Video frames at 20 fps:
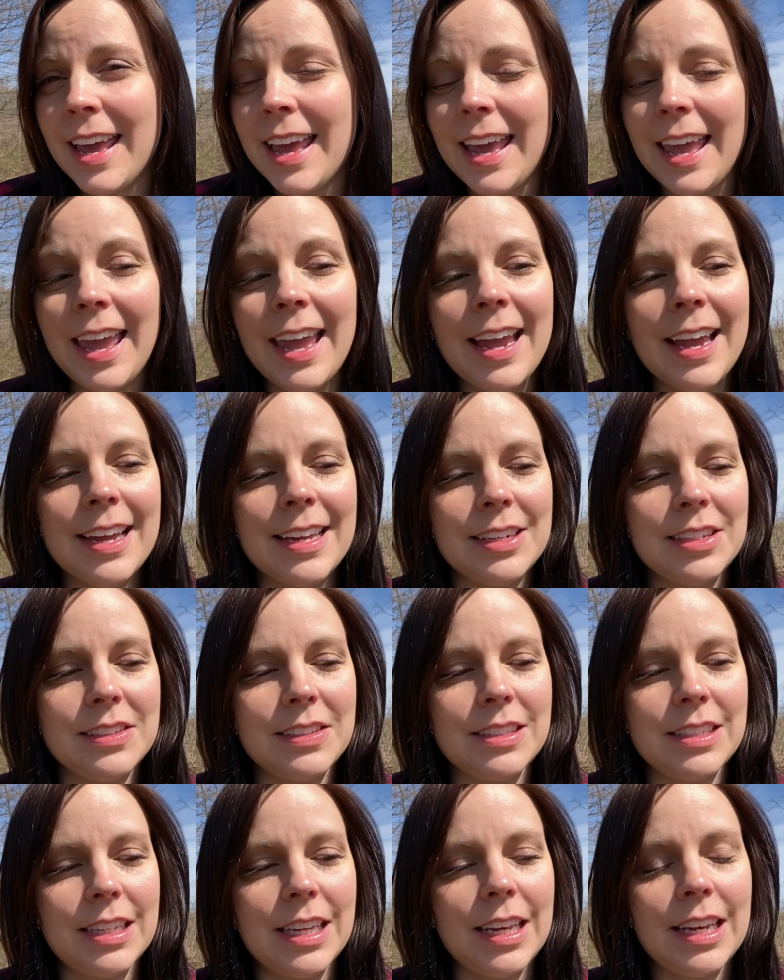
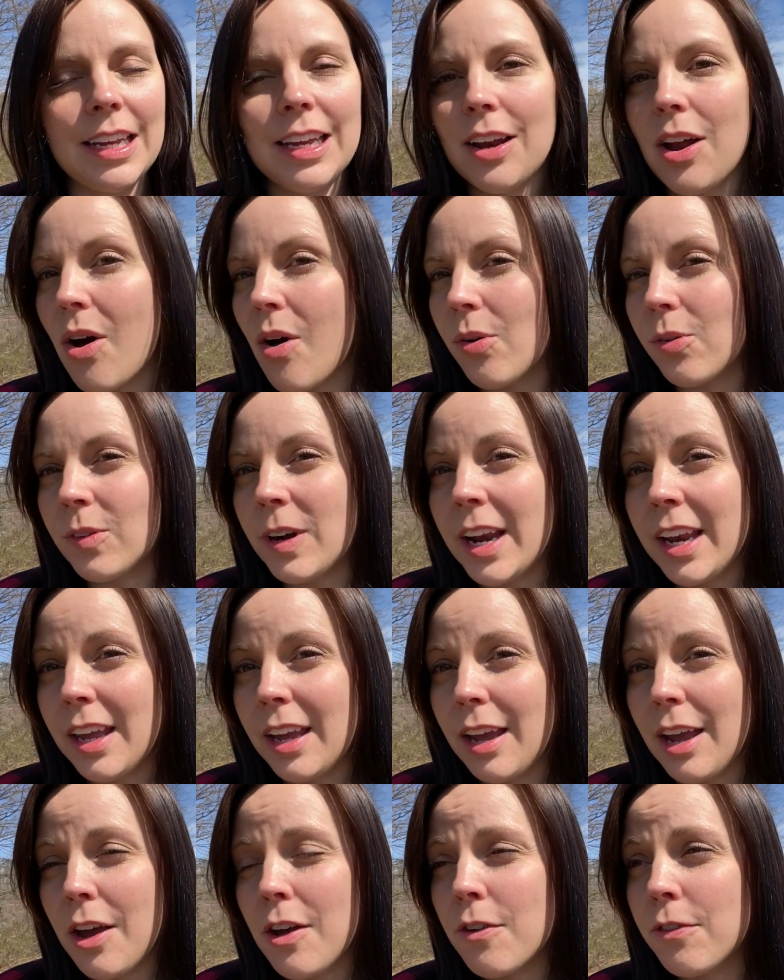and getting it all
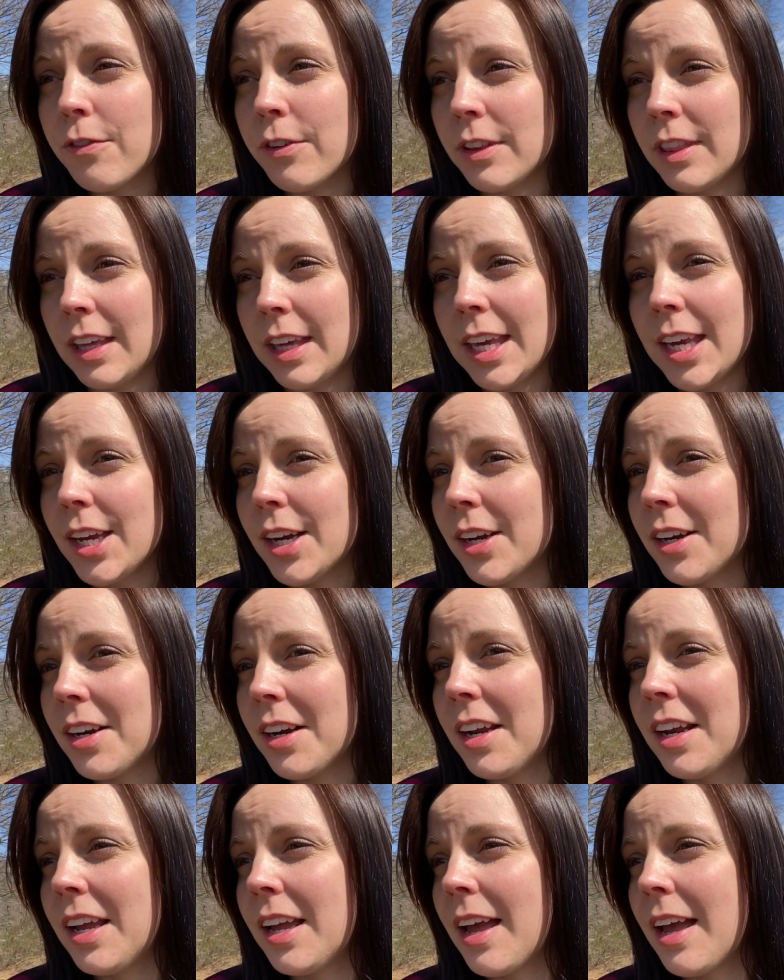ready for the year.